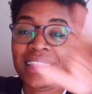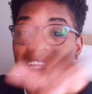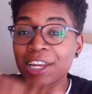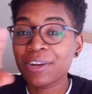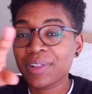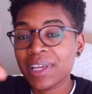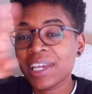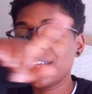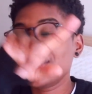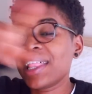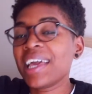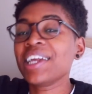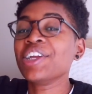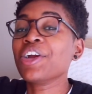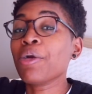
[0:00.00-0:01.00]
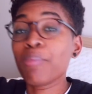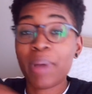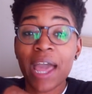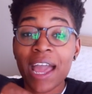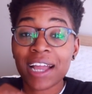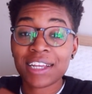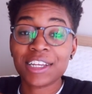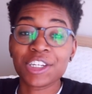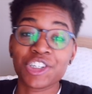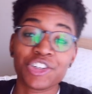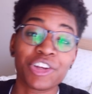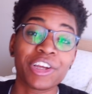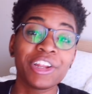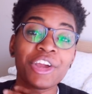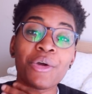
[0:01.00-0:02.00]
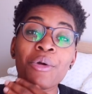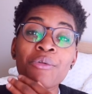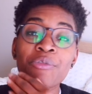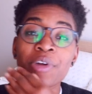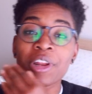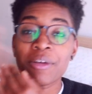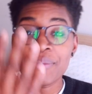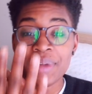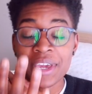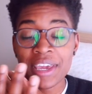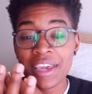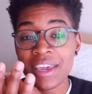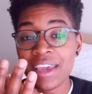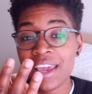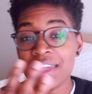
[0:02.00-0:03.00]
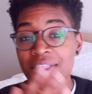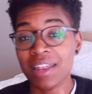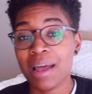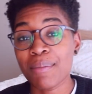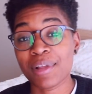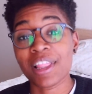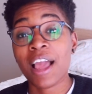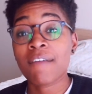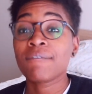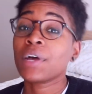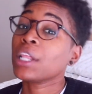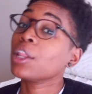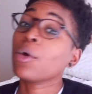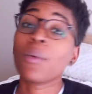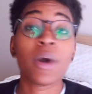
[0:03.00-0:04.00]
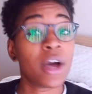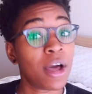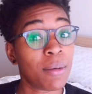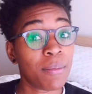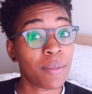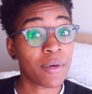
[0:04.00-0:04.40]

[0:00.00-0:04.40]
Literally like your back, cause you're gonna go in front of me and then I'm gonna like follow up,